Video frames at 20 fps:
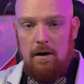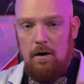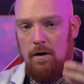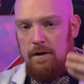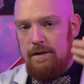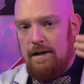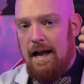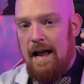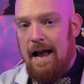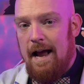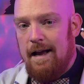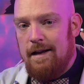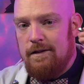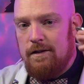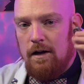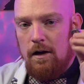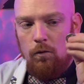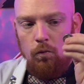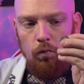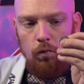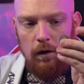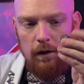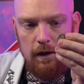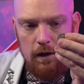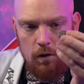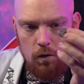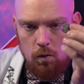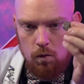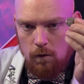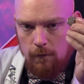here is it has a
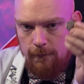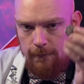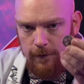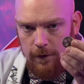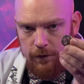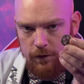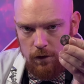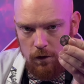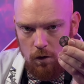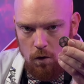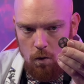really cool filter